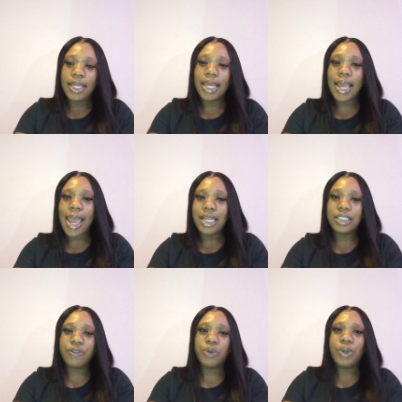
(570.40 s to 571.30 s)
They ask
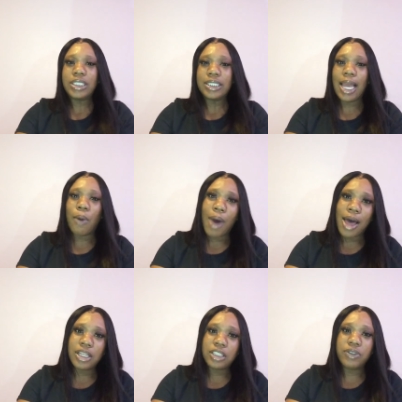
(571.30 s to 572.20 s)
different questions like,
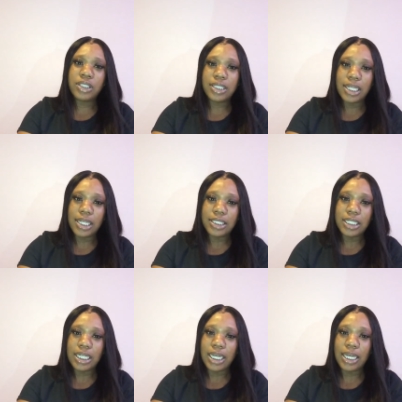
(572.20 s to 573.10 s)
why this
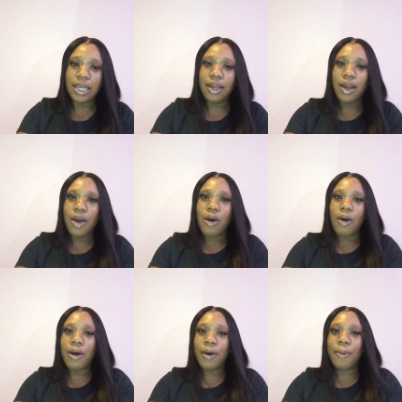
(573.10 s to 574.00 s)
facility?
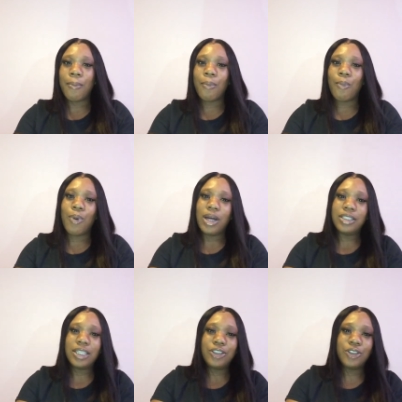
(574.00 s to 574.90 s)
What
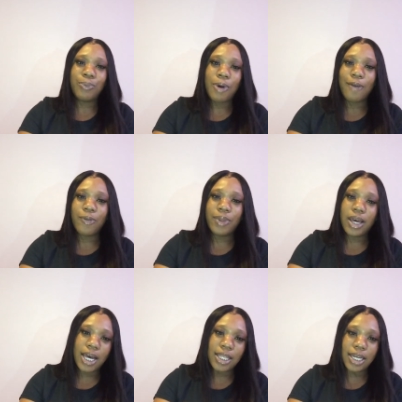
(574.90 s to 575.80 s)
sets you apart from the
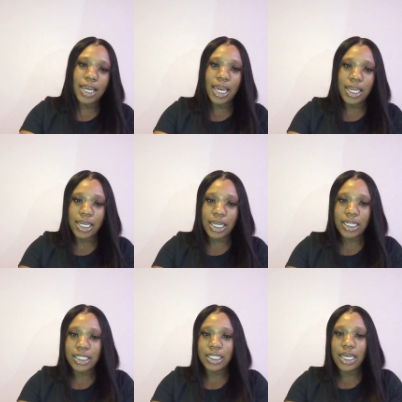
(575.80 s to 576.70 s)
other
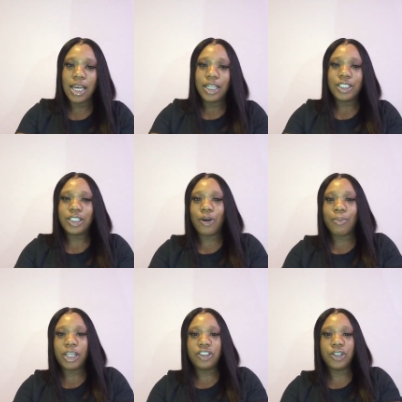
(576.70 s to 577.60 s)
candidates? So
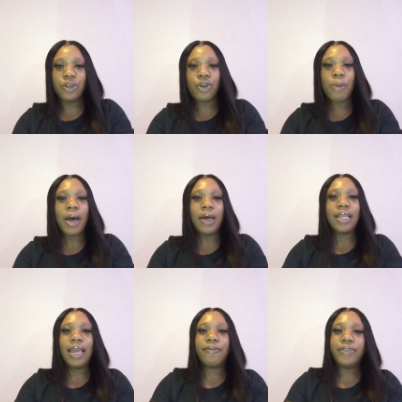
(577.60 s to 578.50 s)
make sure you know about
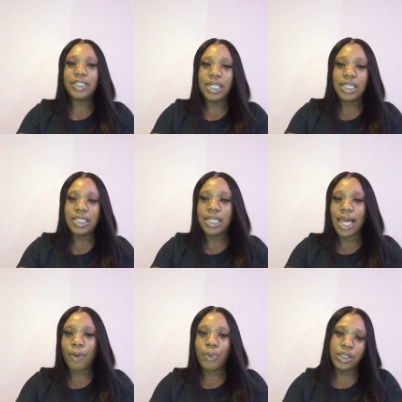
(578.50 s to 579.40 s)
that facility,
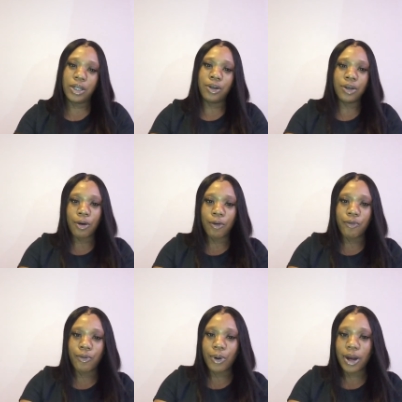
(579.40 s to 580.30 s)
like what they're known
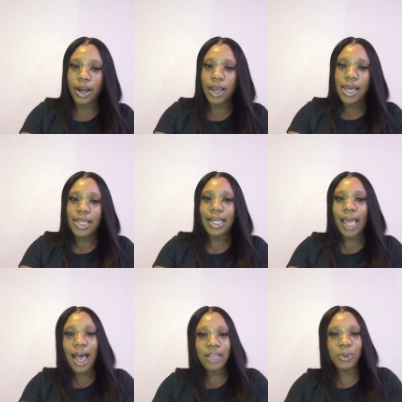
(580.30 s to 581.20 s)
for. Like the
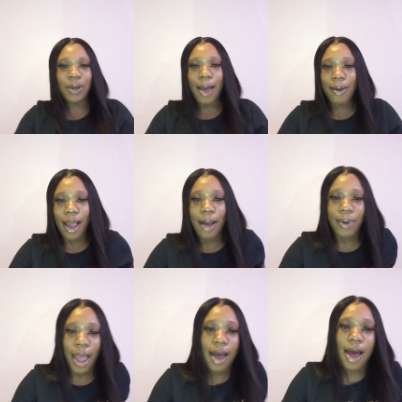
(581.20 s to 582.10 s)
hospital I
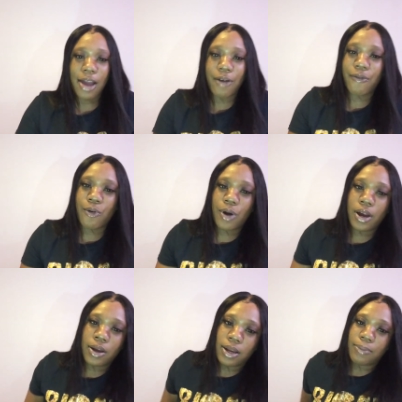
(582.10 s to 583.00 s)
got hired for
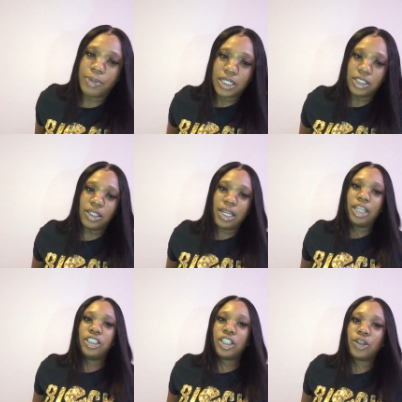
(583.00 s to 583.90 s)
and the position that
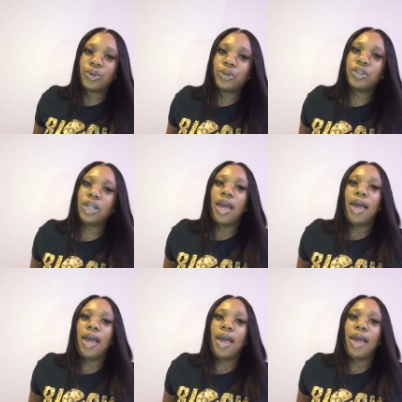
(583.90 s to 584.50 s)
I chose,